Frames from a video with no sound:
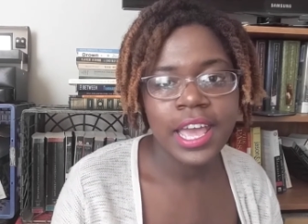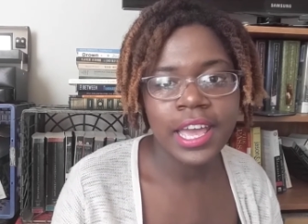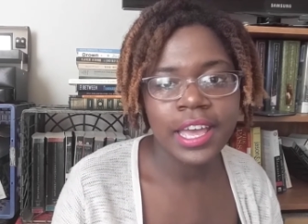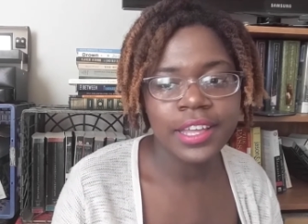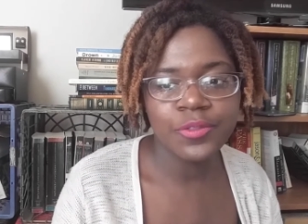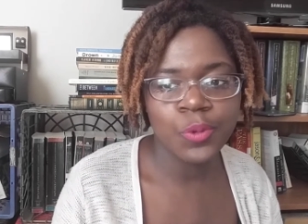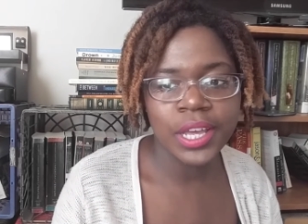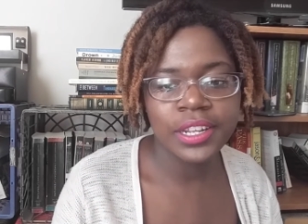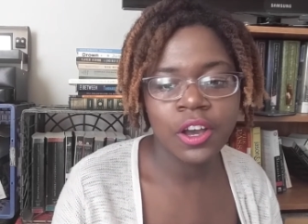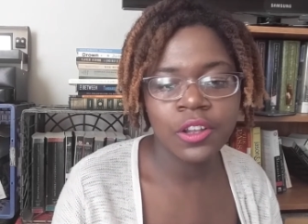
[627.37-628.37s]
and
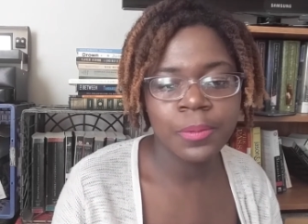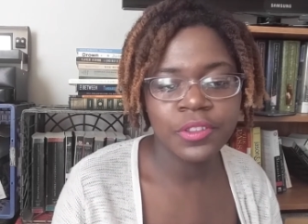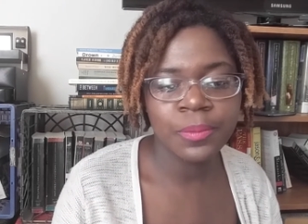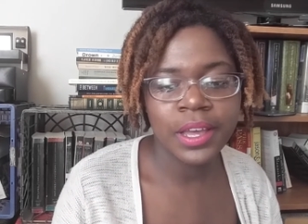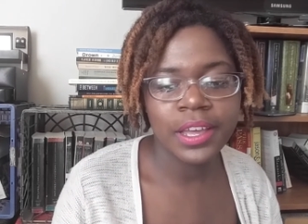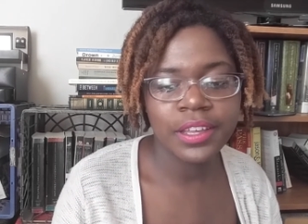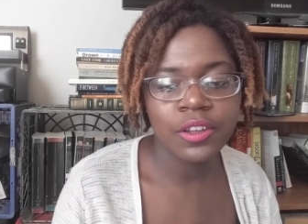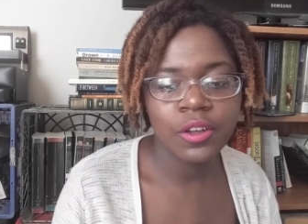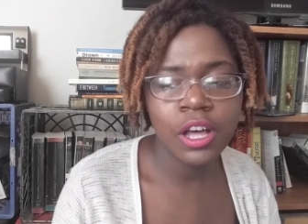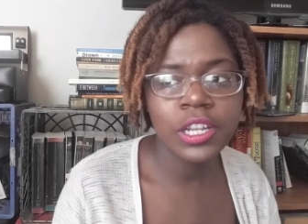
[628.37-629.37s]
read it all up into my
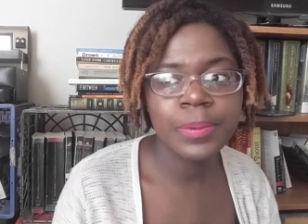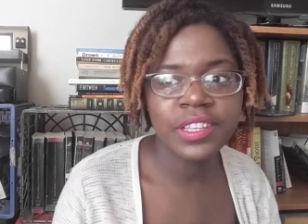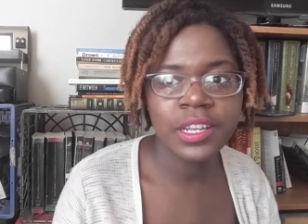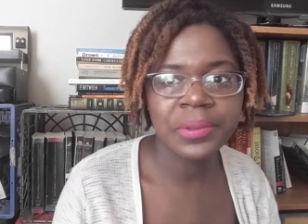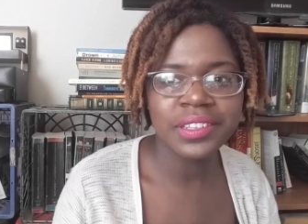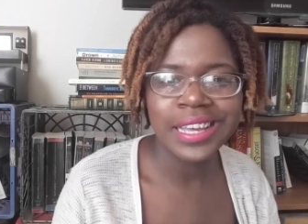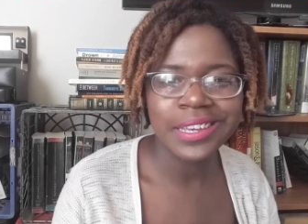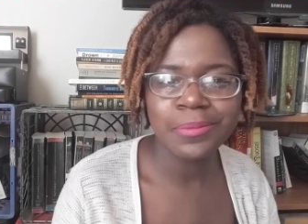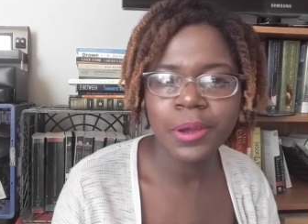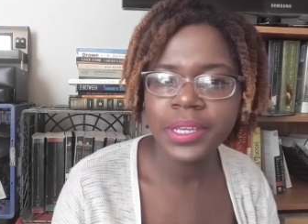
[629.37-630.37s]
all up until I was in
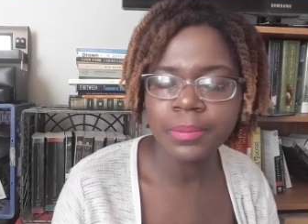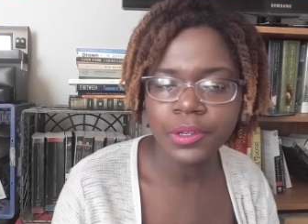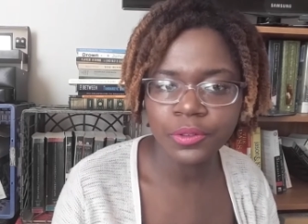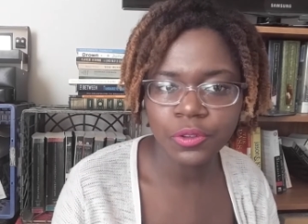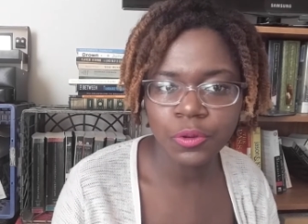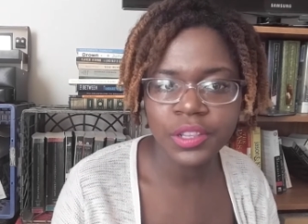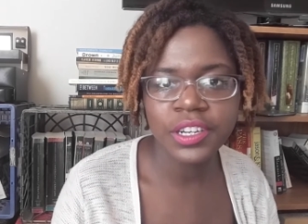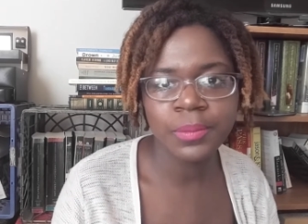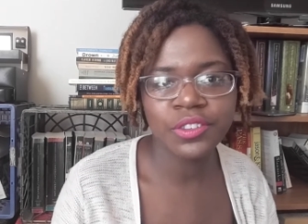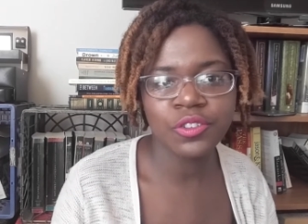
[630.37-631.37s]
like probably in middle school and
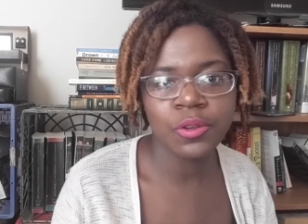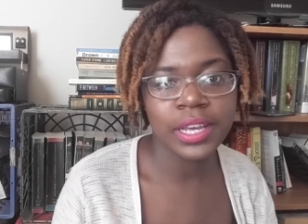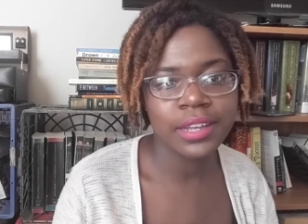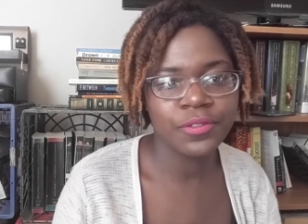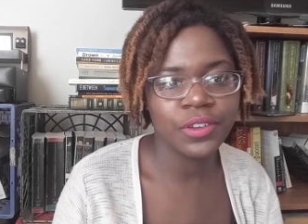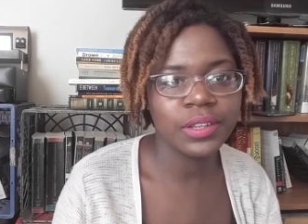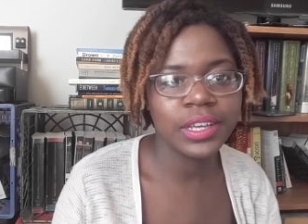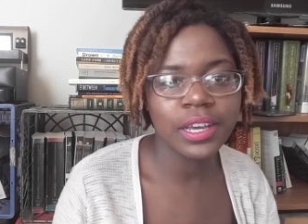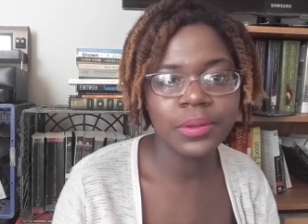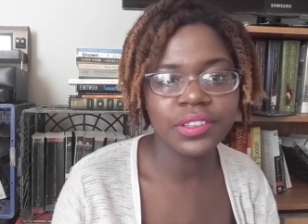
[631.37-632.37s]
then in middle school I kind of felt
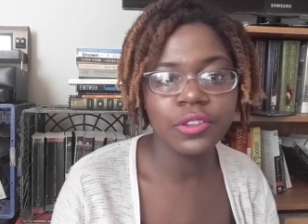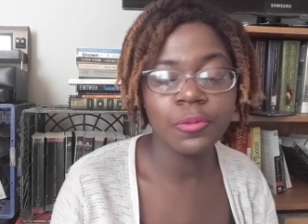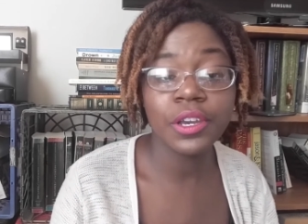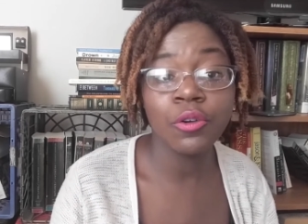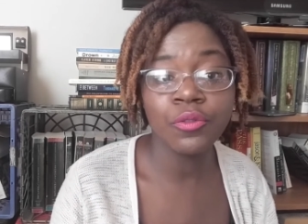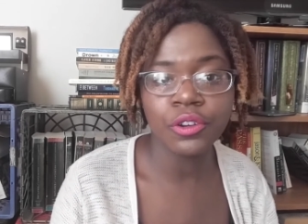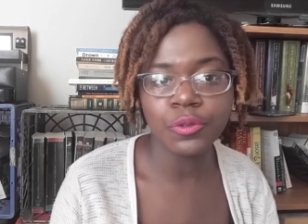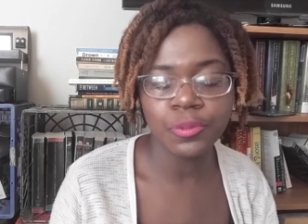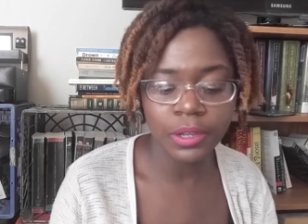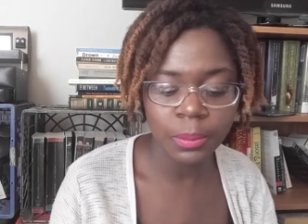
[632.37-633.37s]
like I was a little bit over
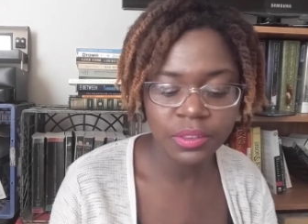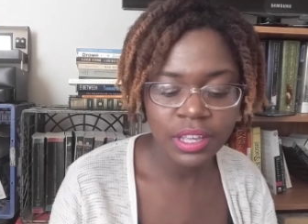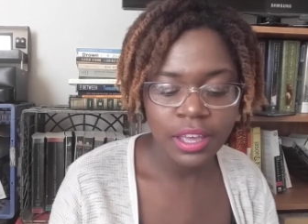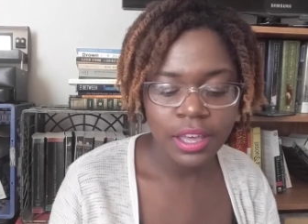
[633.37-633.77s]
Goosebumps